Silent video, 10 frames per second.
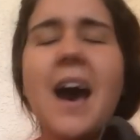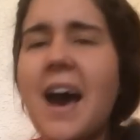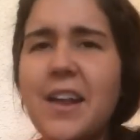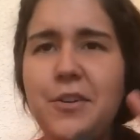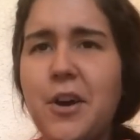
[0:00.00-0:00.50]

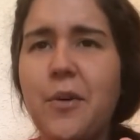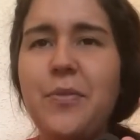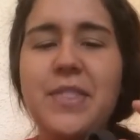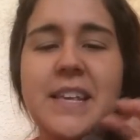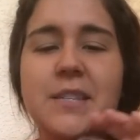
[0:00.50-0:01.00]
I don't know,
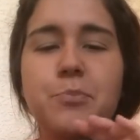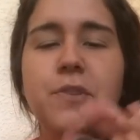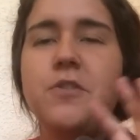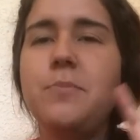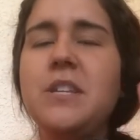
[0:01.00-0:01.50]
this
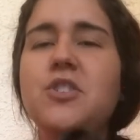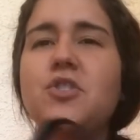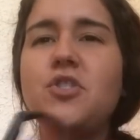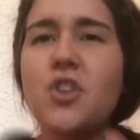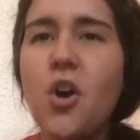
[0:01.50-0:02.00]
proved to be
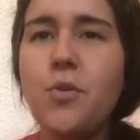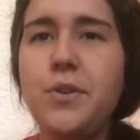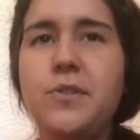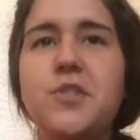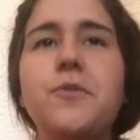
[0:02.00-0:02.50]
so
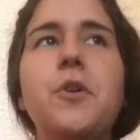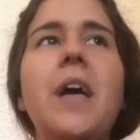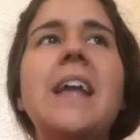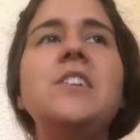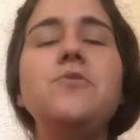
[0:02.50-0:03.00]
useful
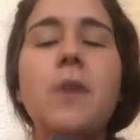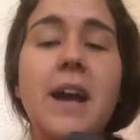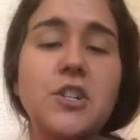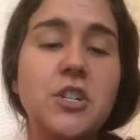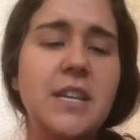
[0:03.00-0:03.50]
and you
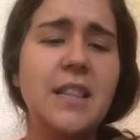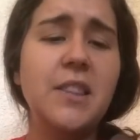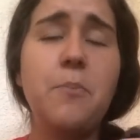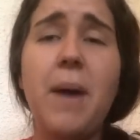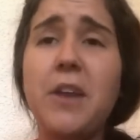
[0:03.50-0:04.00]
actually,
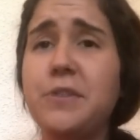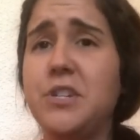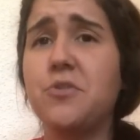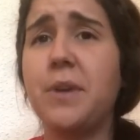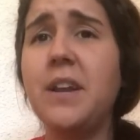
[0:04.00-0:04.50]
the
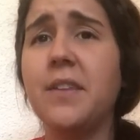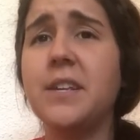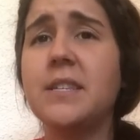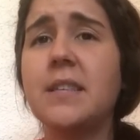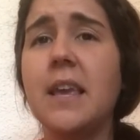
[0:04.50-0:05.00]
battery's great on
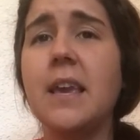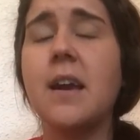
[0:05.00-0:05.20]
this thing.